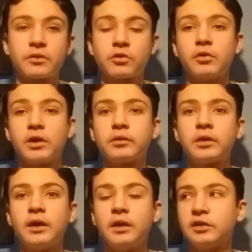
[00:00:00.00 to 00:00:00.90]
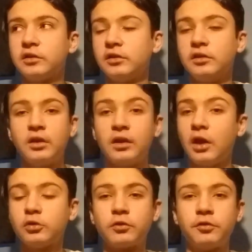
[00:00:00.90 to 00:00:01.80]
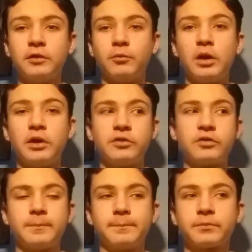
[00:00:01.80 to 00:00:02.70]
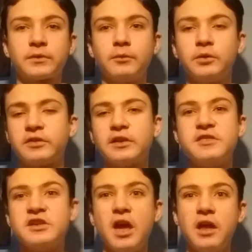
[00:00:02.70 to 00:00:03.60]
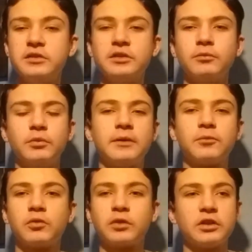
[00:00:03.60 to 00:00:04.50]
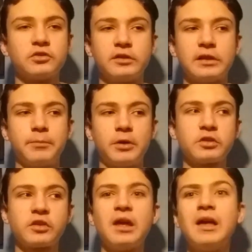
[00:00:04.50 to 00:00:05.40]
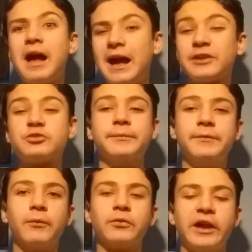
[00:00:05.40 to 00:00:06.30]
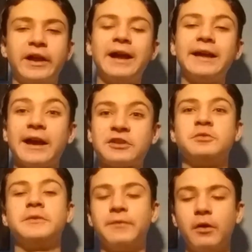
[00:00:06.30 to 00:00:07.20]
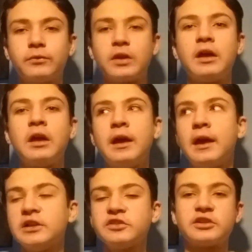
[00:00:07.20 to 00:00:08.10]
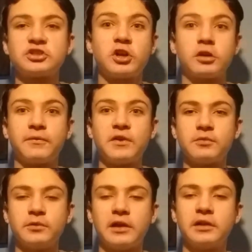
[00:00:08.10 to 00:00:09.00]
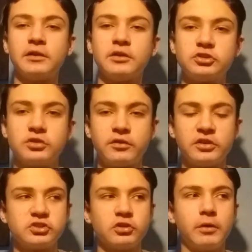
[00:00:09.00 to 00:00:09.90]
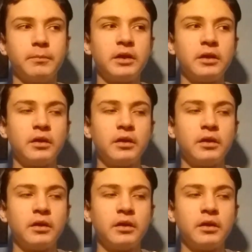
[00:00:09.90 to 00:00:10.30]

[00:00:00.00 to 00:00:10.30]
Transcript: So yeah, and the other thing was when it said the end, when everyone got in that box, I actually fell for that. I actually fell for that. I just had a shocked face when that scene showed up.